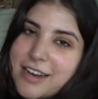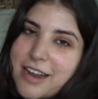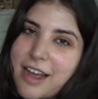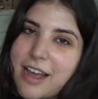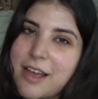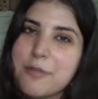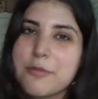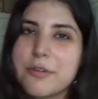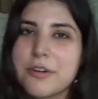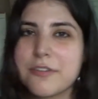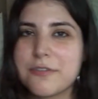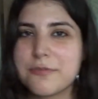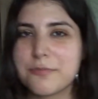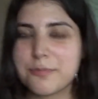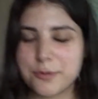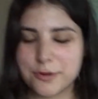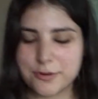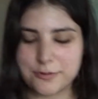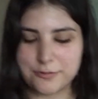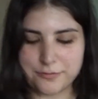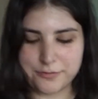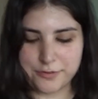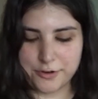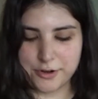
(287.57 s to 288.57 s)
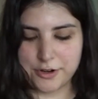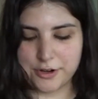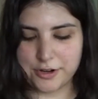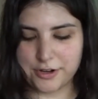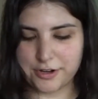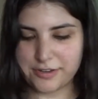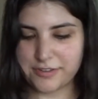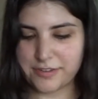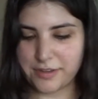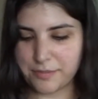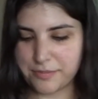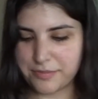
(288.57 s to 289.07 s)
I would have
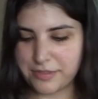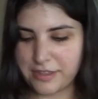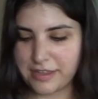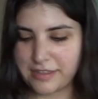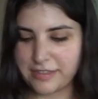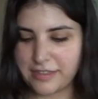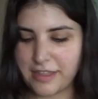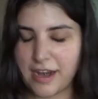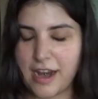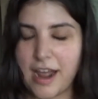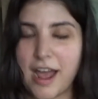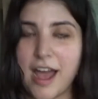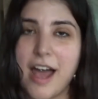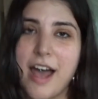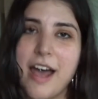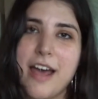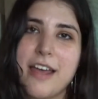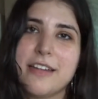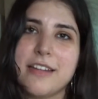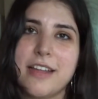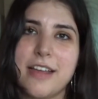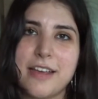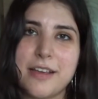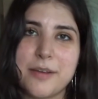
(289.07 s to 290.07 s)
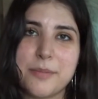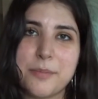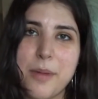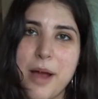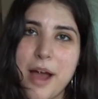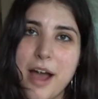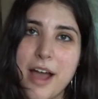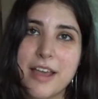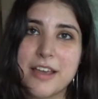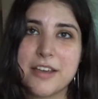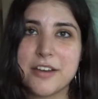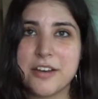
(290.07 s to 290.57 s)
preferred something that had like
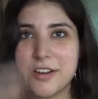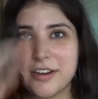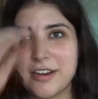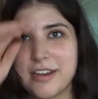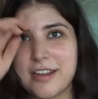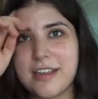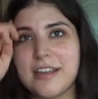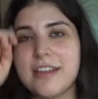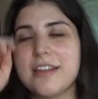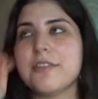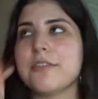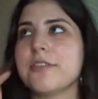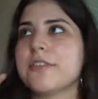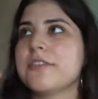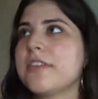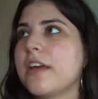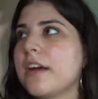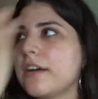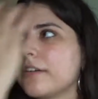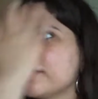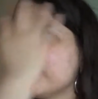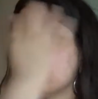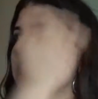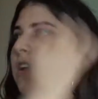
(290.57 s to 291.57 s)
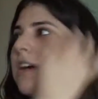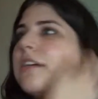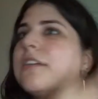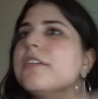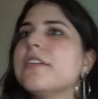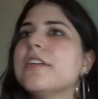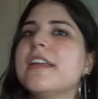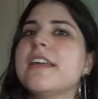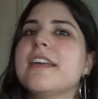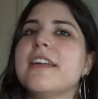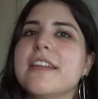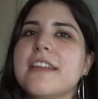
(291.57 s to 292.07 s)
Mai on it or Sakuta
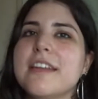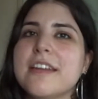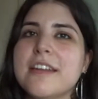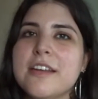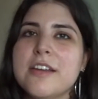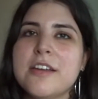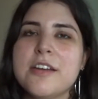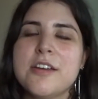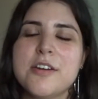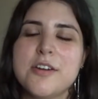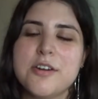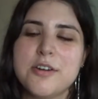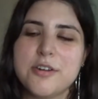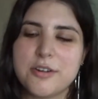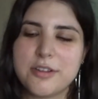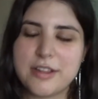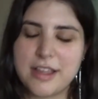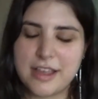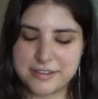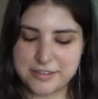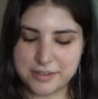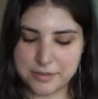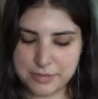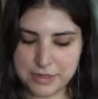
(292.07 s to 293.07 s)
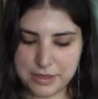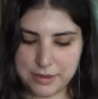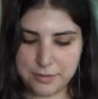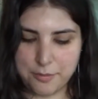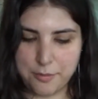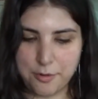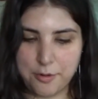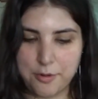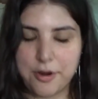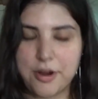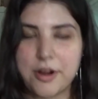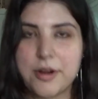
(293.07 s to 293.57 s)
on it or like something
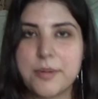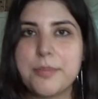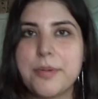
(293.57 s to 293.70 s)
more,